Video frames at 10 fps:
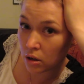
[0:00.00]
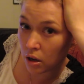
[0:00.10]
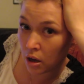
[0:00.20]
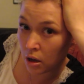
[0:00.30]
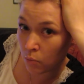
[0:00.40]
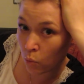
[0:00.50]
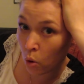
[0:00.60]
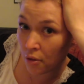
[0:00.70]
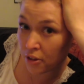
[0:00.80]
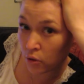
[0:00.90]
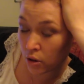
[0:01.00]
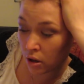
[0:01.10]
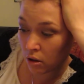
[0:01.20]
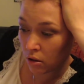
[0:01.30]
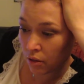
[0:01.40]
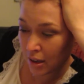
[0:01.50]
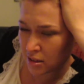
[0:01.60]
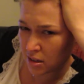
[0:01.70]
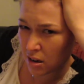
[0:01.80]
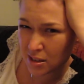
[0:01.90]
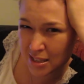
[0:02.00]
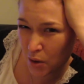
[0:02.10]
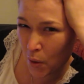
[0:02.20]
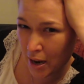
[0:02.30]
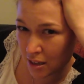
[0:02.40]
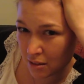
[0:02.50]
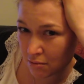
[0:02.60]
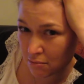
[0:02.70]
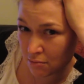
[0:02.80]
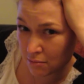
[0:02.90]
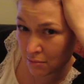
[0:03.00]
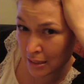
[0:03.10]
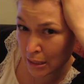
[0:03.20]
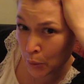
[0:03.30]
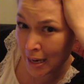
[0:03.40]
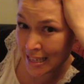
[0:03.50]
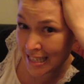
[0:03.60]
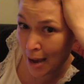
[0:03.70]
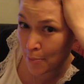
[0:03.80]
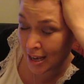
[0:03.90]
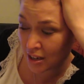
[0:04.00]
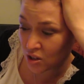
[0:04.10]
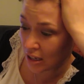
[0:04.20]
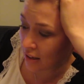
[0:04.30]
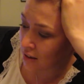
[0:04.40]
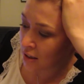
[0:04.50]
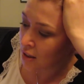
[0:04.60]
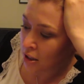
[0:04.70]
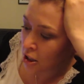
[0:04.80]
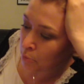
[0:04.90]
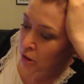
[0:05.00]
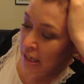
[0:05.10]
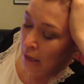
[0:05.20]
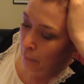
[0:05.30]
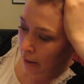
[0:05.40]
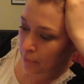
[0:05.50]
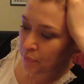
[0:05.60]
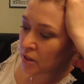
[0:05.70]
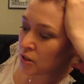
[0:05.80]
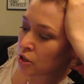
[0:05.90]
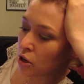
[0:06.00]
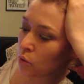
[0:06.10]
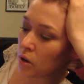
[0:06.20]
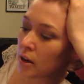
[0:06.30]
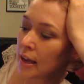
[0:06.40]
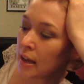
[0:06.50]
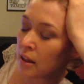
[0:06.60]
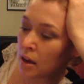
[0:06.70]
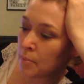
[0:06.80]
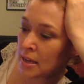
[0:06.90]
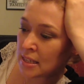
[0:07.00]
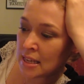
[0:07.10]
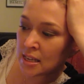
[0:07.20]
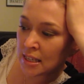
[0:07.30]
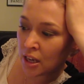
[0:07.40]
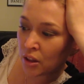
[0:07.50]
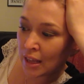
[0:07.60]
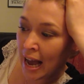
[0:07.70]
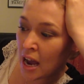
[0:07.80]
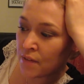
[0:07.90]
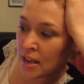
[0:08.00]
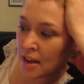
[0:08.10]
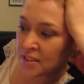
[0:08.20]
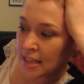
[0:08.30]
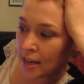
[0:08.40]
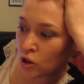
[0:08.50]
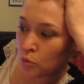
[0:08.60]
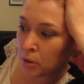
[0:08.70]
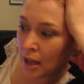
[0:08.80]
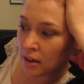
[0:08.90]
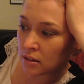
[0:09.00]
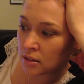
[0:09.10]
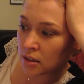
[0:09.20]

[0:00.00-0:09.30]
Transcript: what the other things are, because they're quite in depth actually. But anyway, so it says here the IVF cycle plan